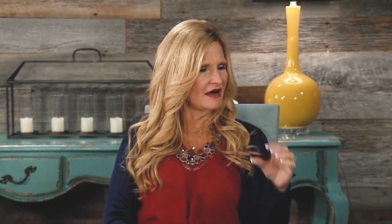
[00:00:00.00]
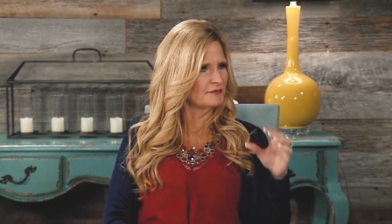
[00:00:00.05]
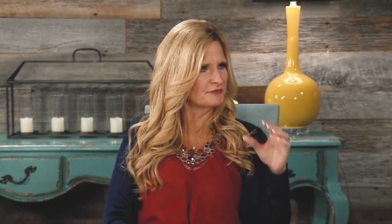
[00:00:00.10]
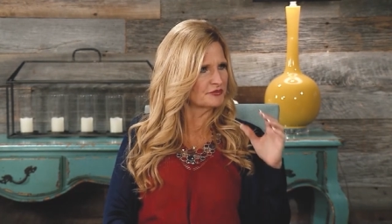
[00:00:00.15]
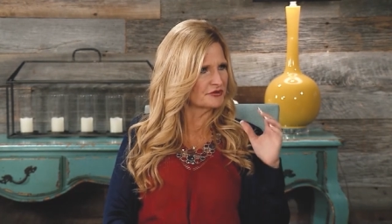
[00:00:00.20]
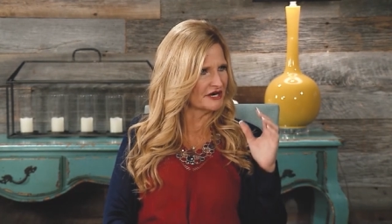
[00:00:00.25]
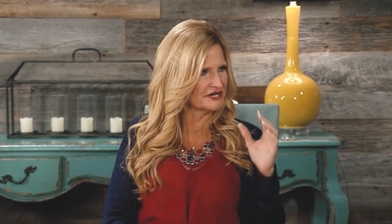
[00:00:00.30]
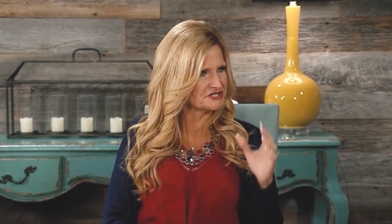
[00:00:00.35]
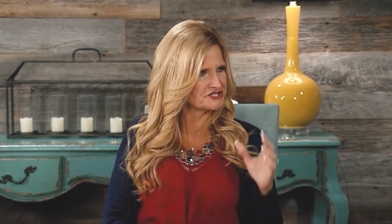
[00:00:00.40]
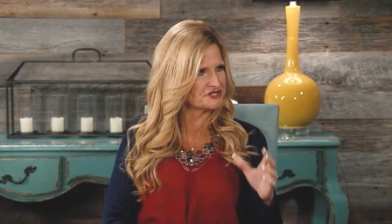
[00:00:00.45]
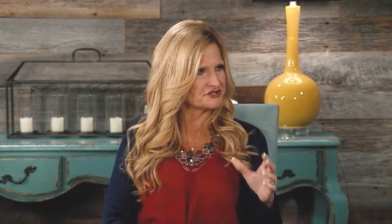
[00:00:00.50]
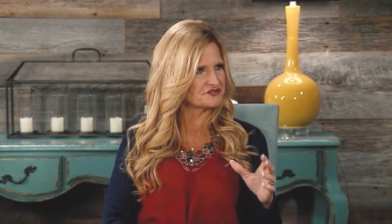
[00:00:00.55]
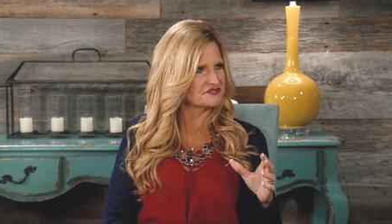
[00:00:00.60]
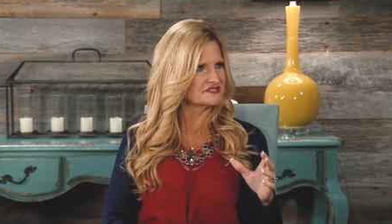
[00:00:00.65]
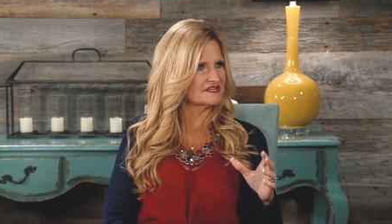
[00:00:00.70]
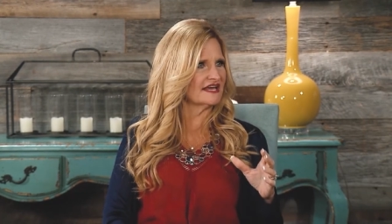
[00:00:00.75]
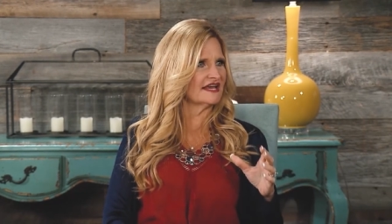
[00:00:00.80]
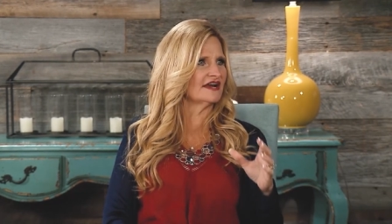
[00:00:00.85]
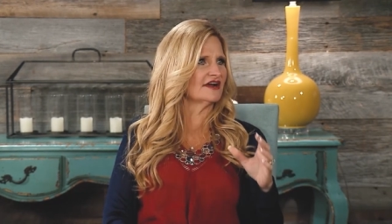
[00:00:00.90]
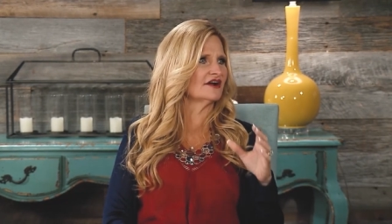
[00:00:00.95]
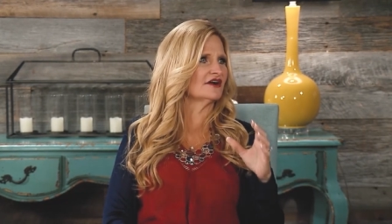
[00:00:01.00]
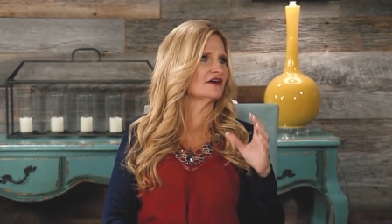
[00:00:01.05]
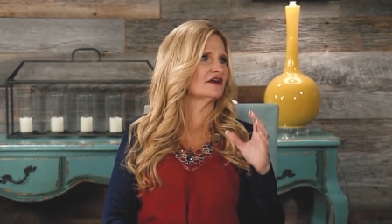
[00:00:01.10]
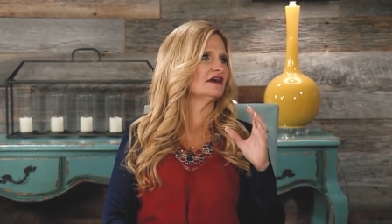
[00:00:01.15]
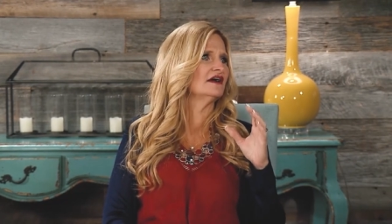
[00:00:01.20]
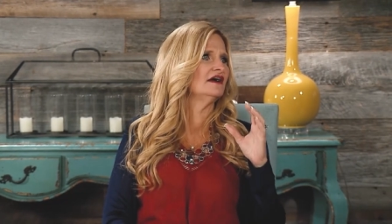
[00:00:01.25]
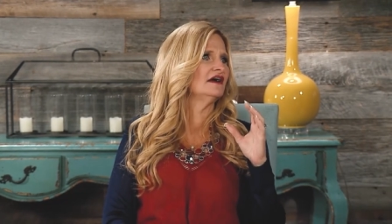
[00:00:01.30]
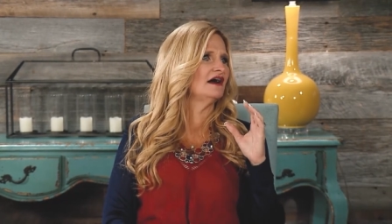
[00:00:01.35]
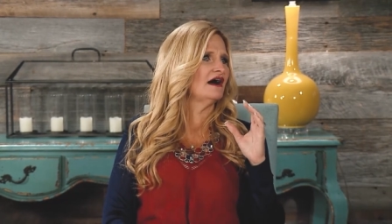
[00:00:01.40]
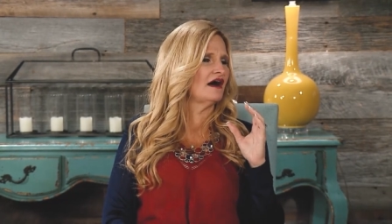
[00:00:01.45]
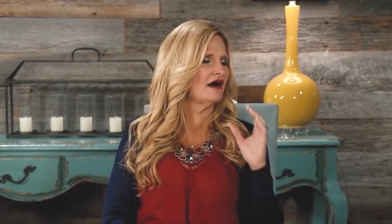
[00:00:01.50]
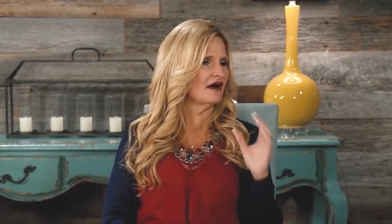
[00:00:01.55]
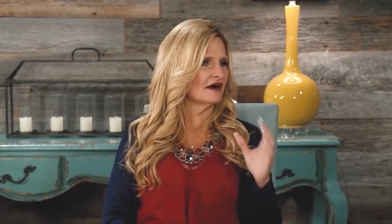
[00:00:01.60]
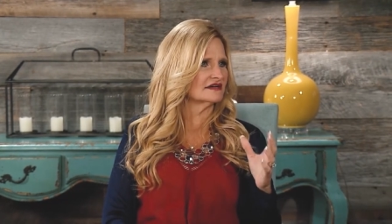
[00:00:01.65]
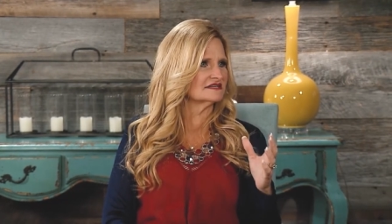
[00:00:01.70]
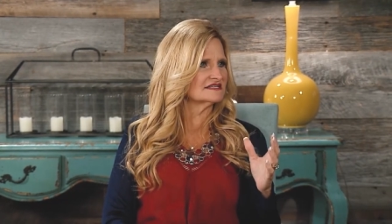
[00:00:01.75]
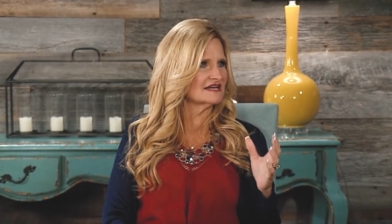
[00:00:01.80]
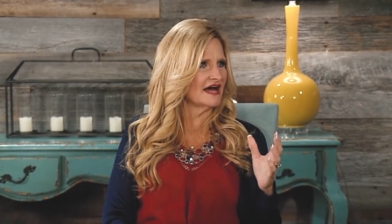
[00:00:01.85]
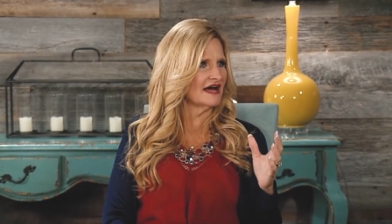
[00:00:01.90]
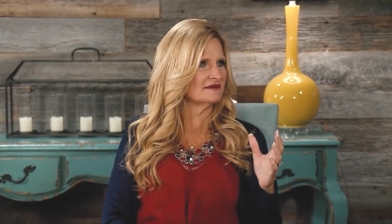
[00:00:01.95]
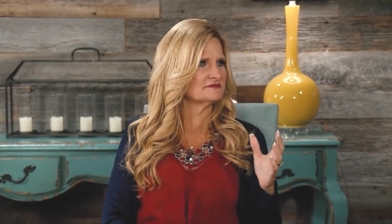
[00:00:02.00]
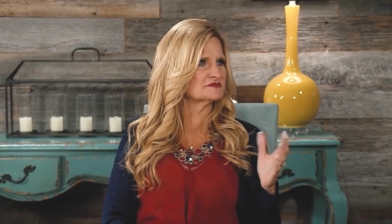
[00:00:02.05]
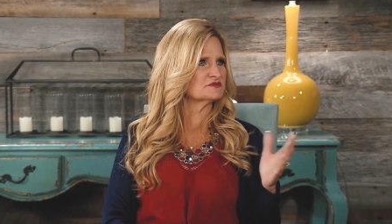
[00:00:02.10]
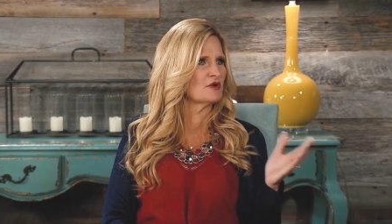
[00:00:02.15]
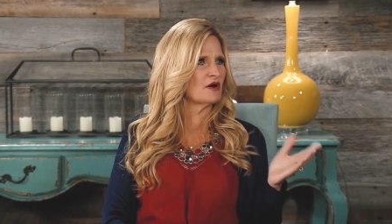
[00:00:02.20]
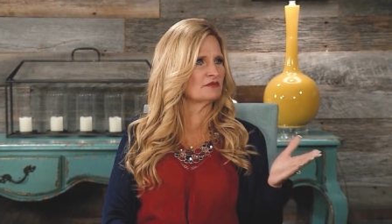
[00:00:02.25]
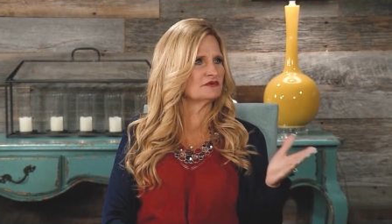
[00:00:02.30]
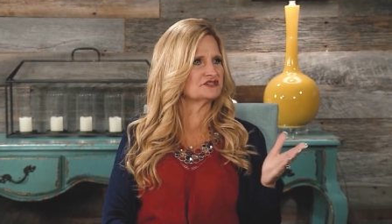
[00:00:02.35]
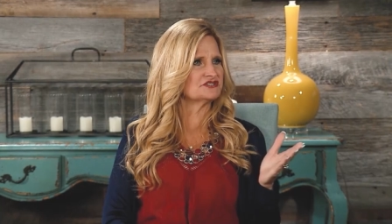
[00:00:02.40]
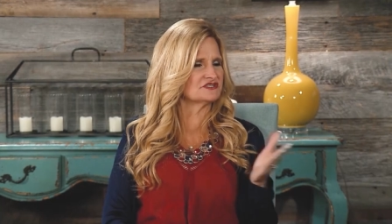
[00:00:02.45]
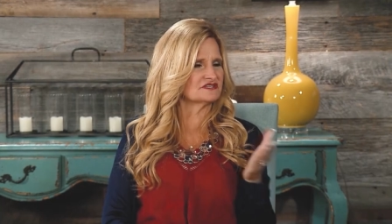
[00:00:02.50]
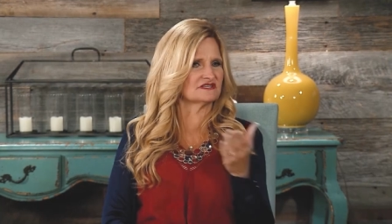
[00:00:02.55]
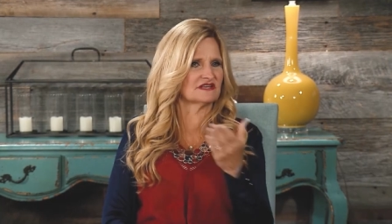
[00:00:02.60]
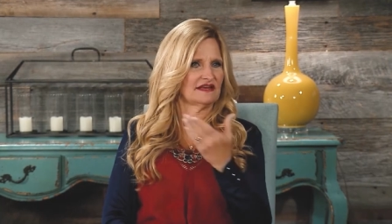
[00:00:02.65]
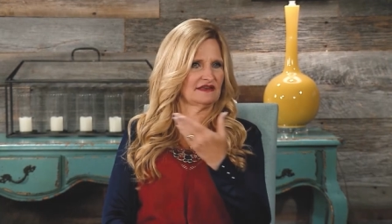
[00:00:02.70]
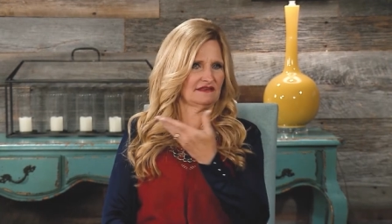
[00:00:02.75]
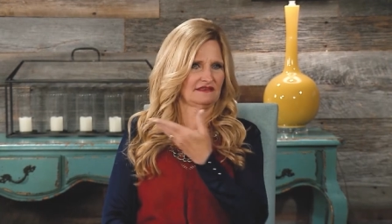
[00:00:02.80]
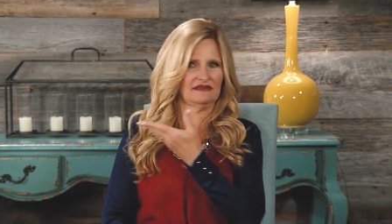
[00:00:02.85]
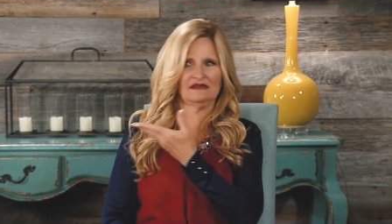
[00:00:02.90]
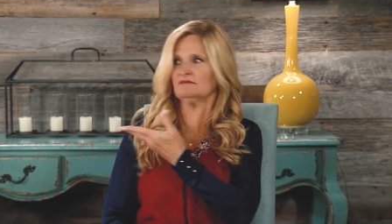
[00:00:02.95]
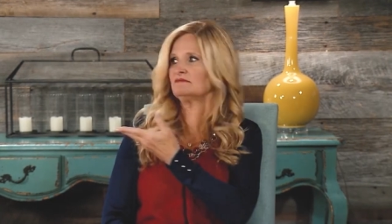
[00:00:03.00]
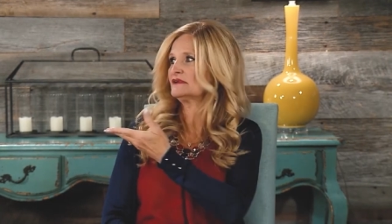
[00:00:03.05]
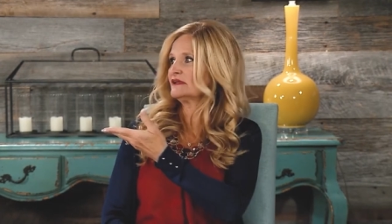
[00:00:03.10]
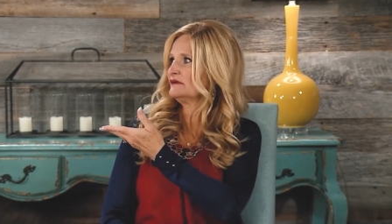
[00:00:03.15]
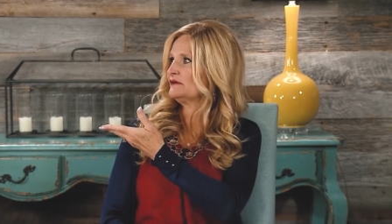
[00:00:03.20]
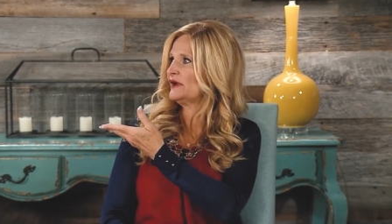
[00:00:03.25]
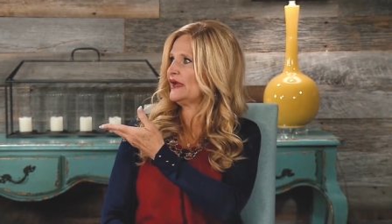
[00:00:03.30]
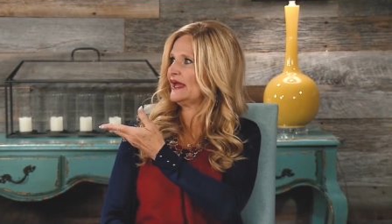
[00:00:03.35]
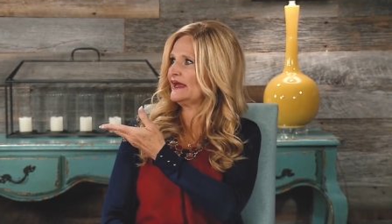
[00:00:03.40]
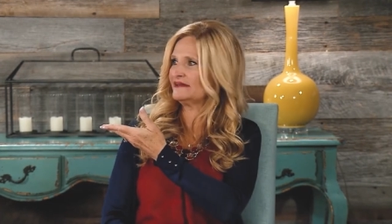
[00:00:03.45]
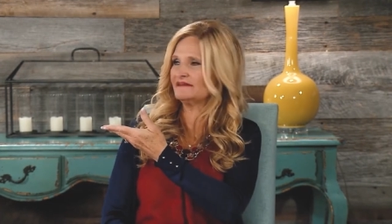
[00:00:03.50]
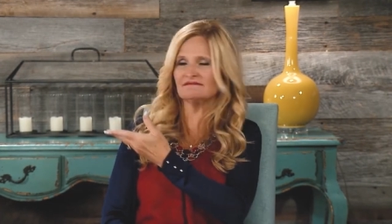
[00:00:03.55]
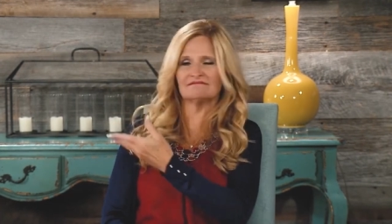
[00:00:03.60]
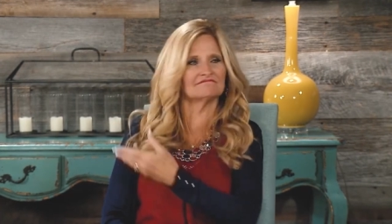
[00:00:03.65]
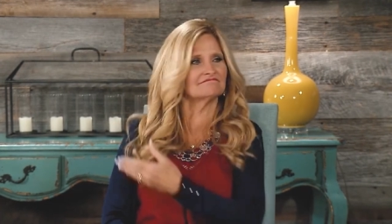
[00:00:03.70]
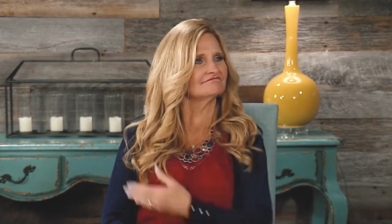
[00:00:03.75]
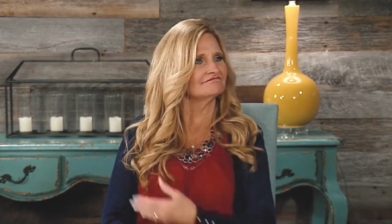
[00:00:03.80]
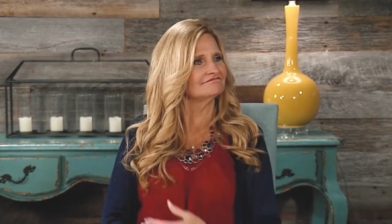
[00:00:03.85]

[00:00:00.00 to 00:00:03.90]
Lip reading: pressures there, hard times, what would you say to them? Go ahead.